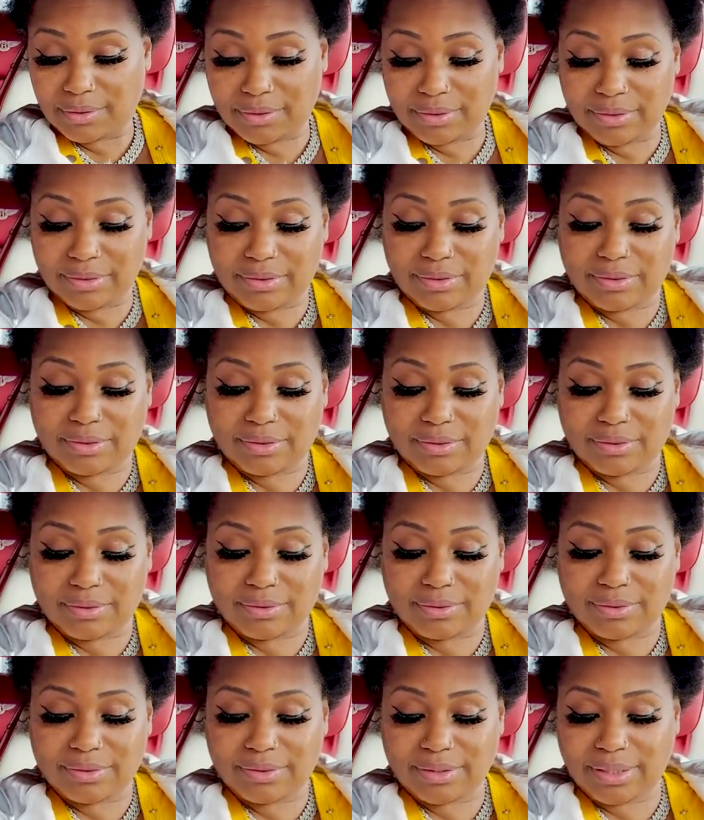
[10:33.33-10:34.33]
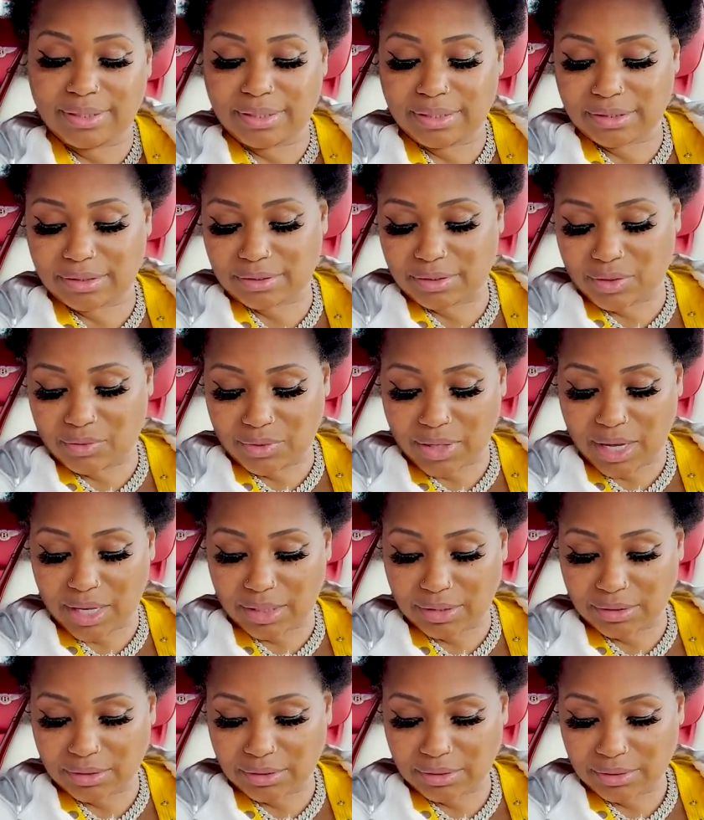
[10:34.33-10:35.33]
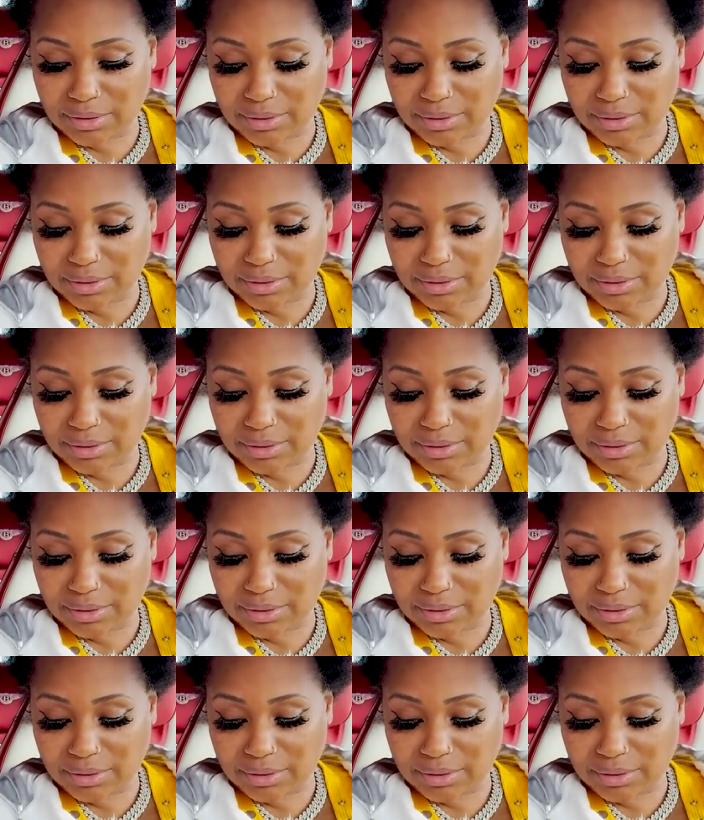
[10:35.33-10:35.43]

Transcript: See, this is so nice.